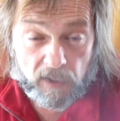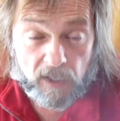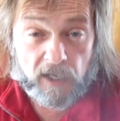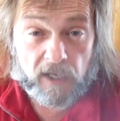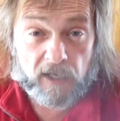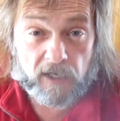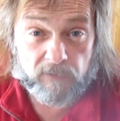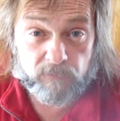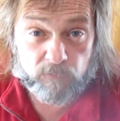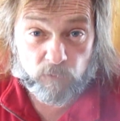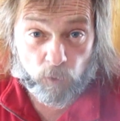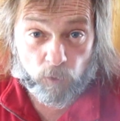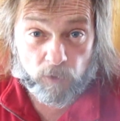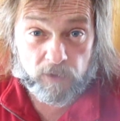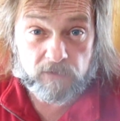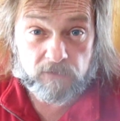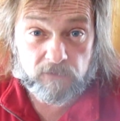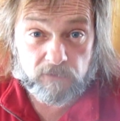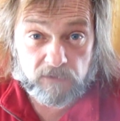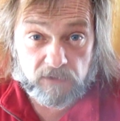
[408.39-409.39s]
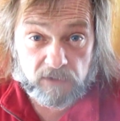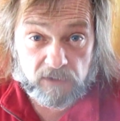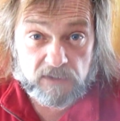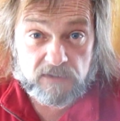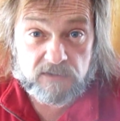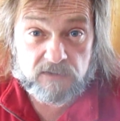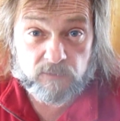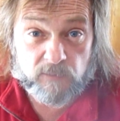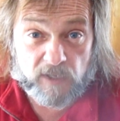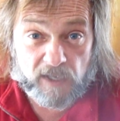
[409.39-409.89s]
and I'm going to
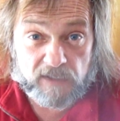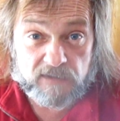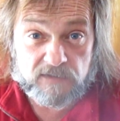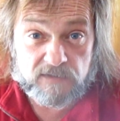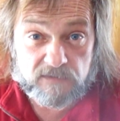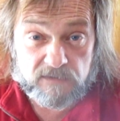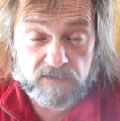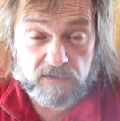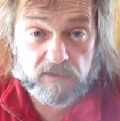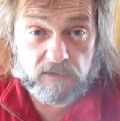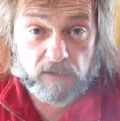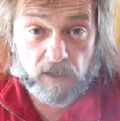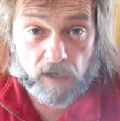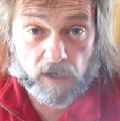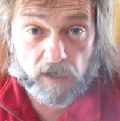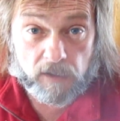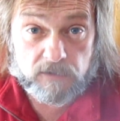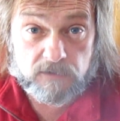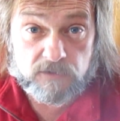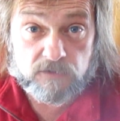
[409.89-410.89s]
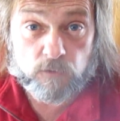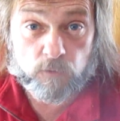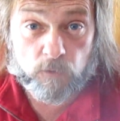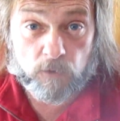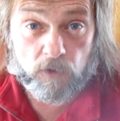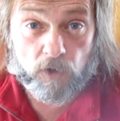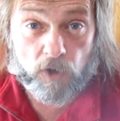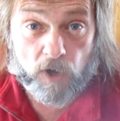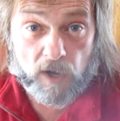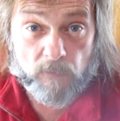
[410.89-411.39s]
need some SD cards to
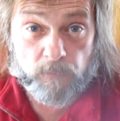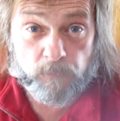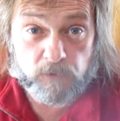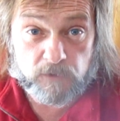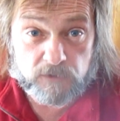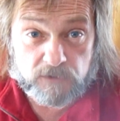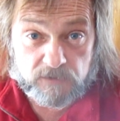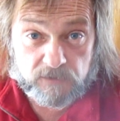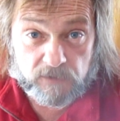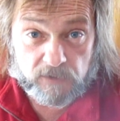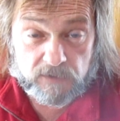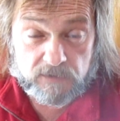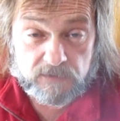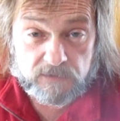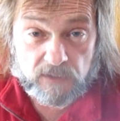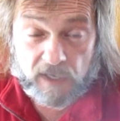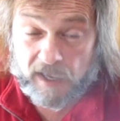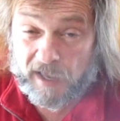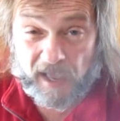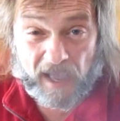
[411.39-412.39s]
accomplish this.